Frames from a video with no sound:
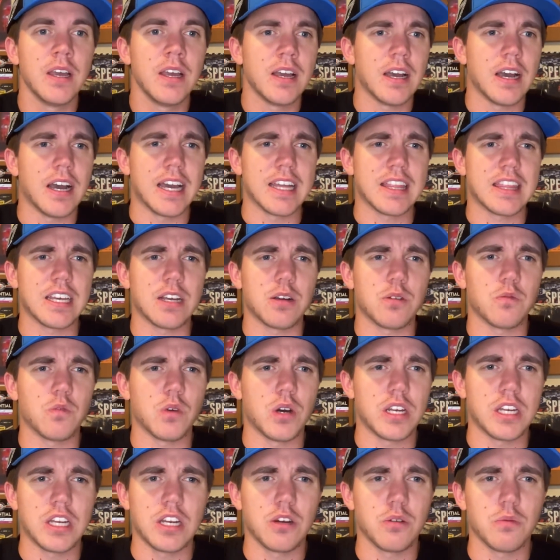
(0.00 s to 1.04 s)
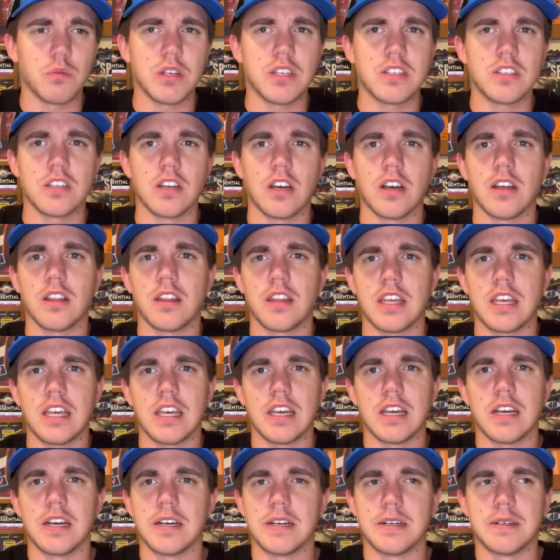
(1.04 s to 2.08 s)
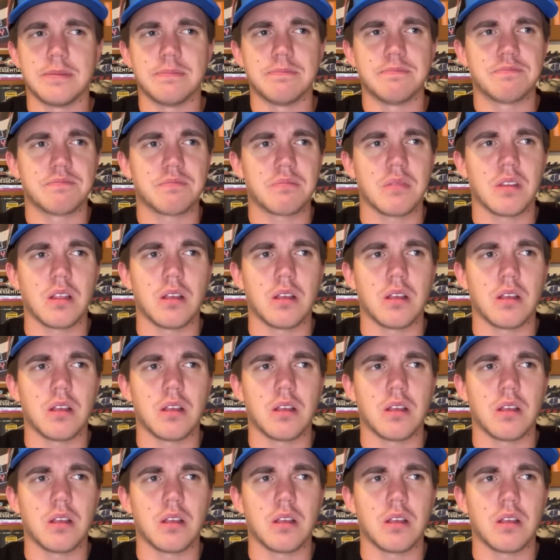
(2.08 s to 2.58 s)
I think one year we saw the I'm